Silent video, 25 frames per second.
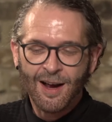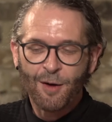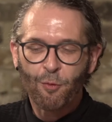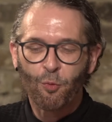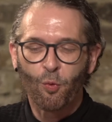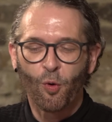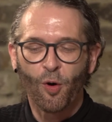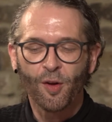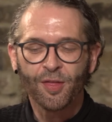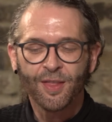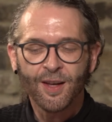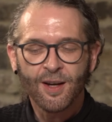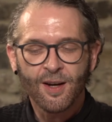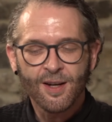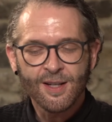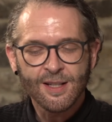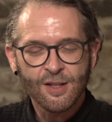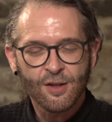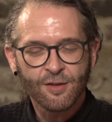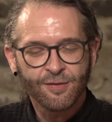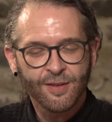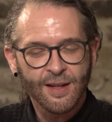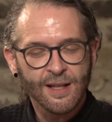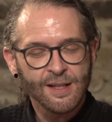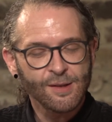What the
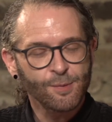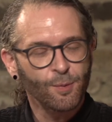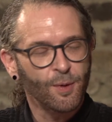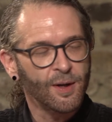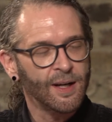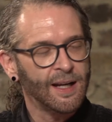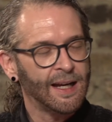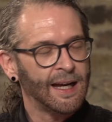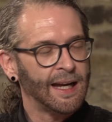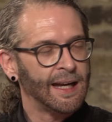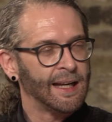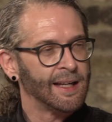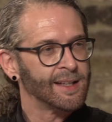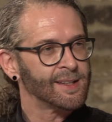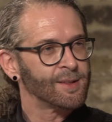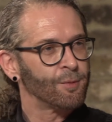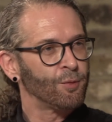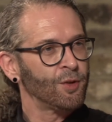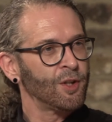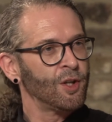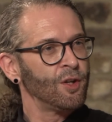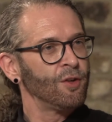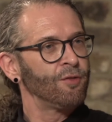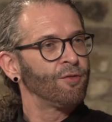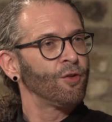idea of this one is,
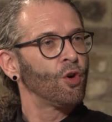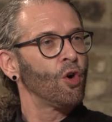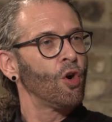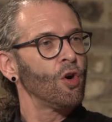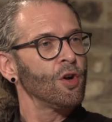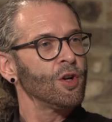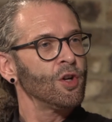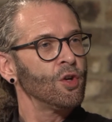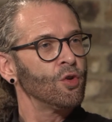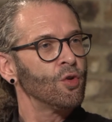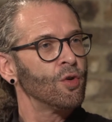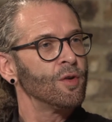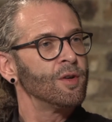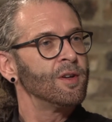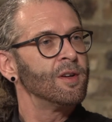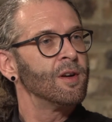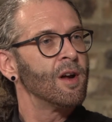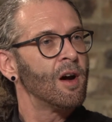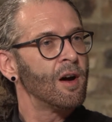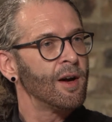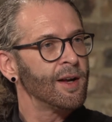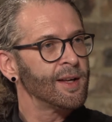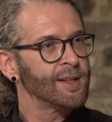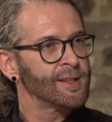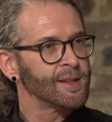you've got your
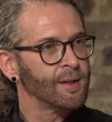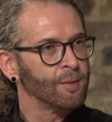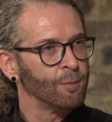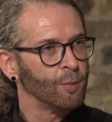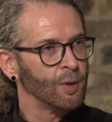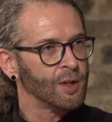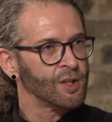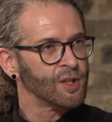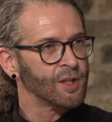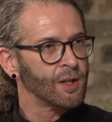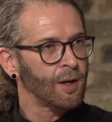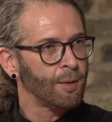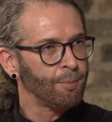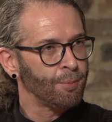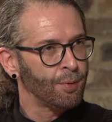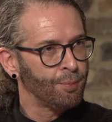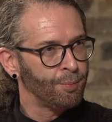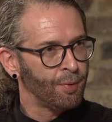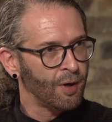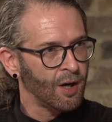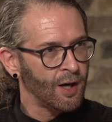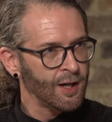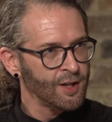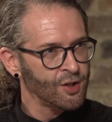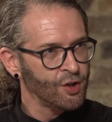niacin, which is our
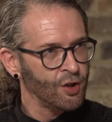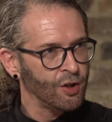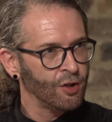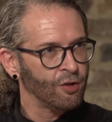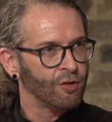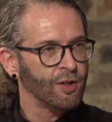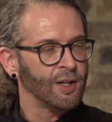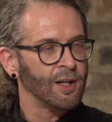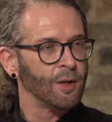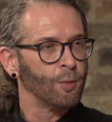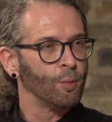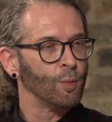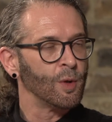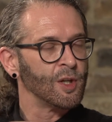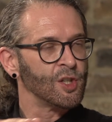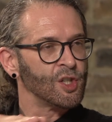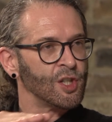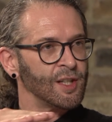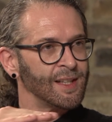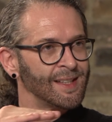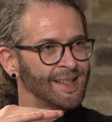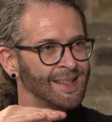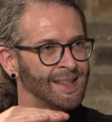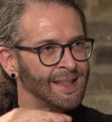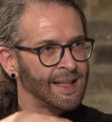proprietary ingredient, which
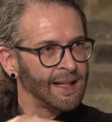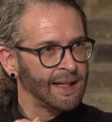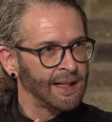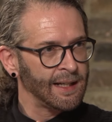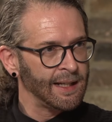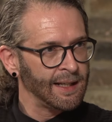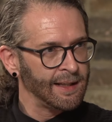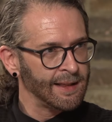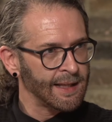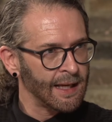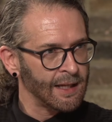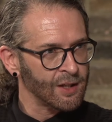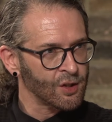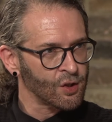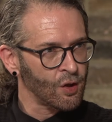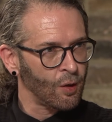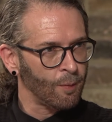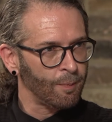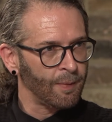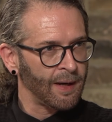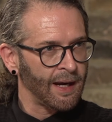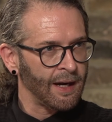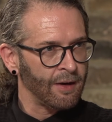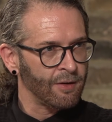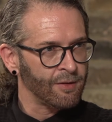is thickening that
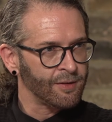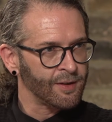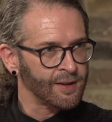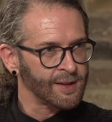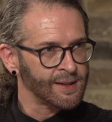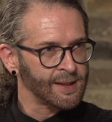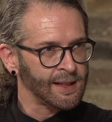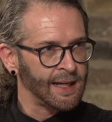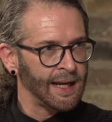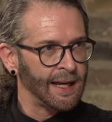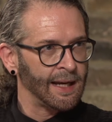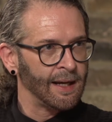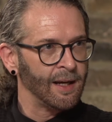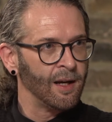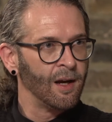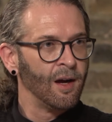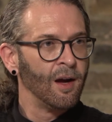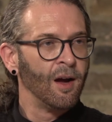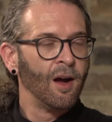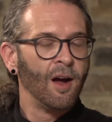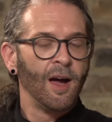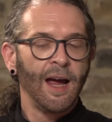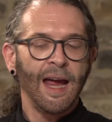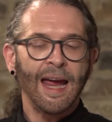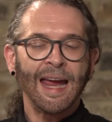top layer of the skin.
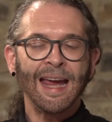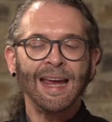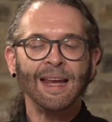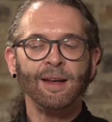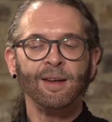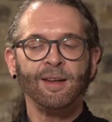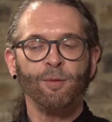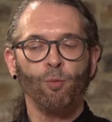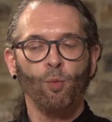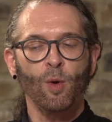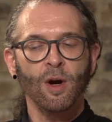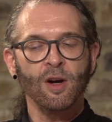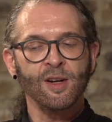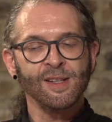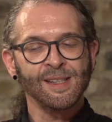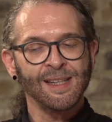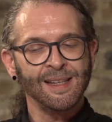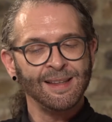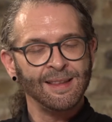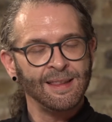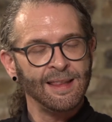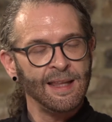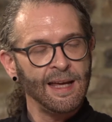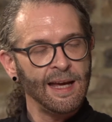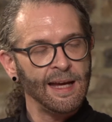Whereas
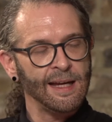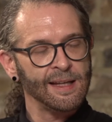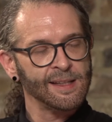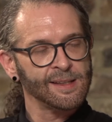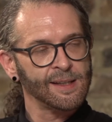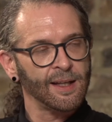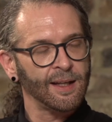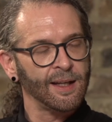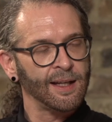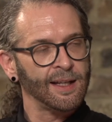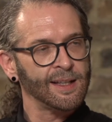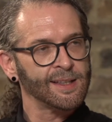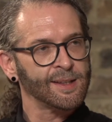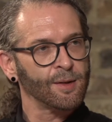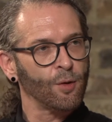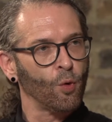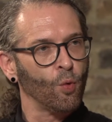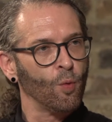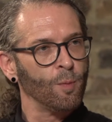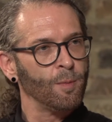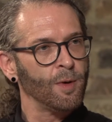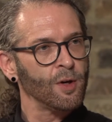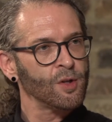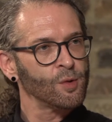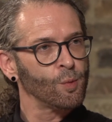in this, it's
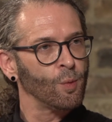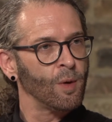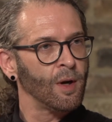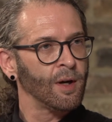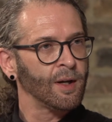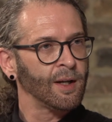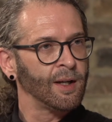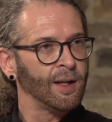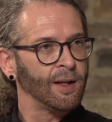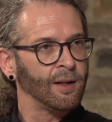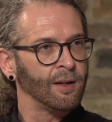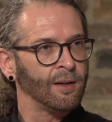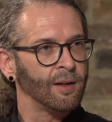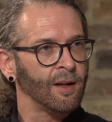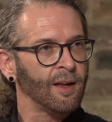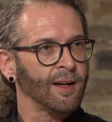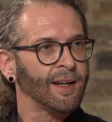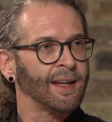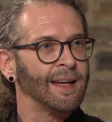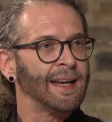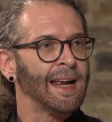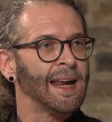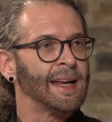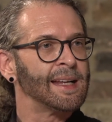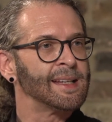almost working
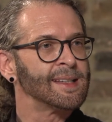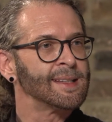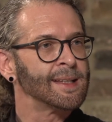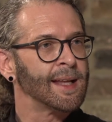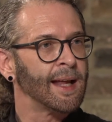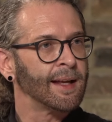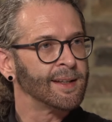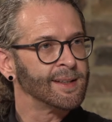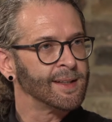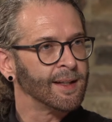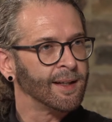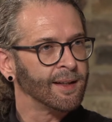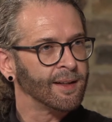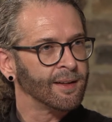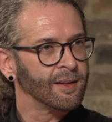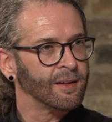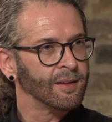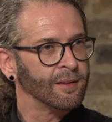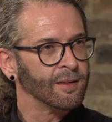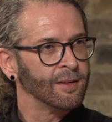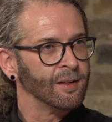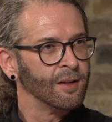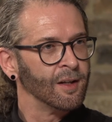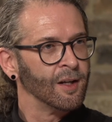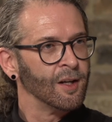like an anesthetic.
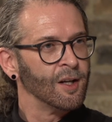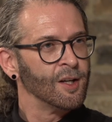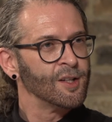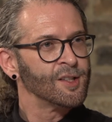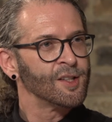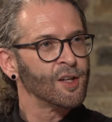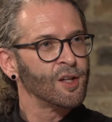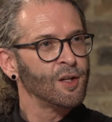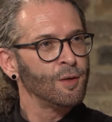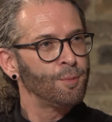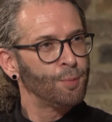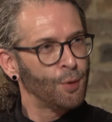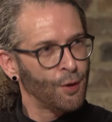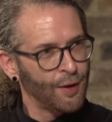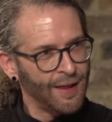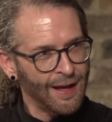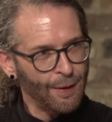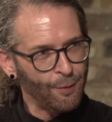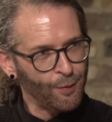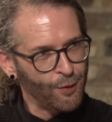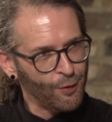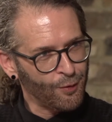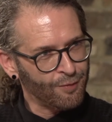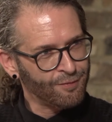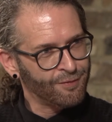So you put
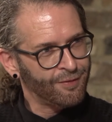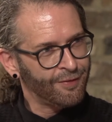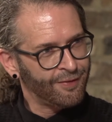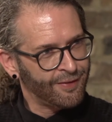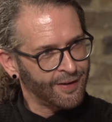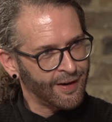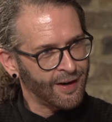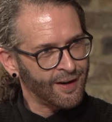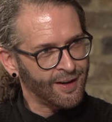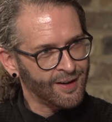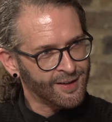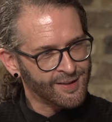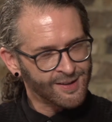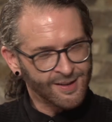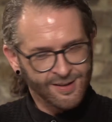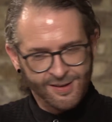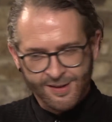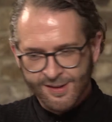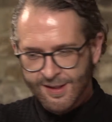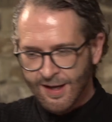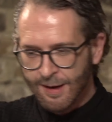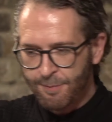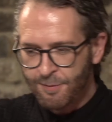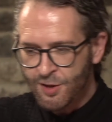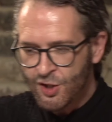that one on first.
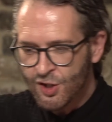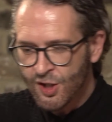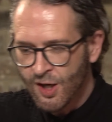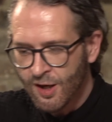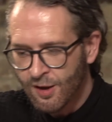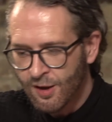So let me show